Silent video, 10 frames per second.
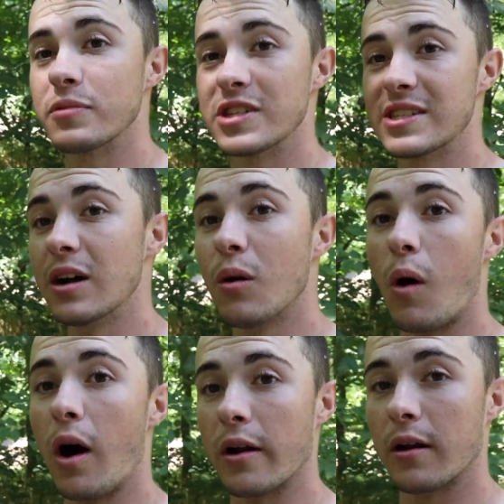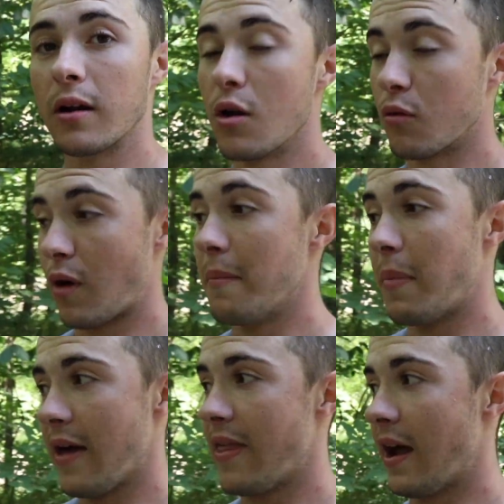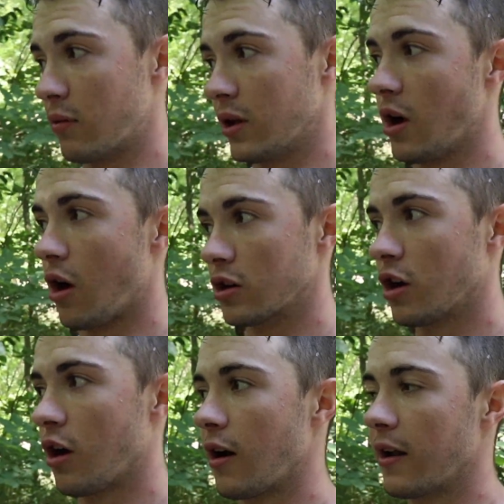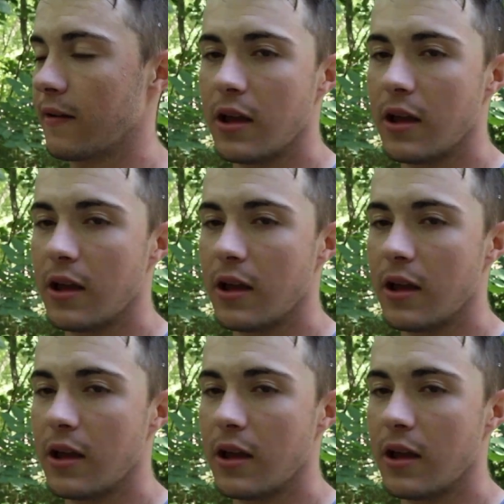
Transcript: still water right by that really hard current.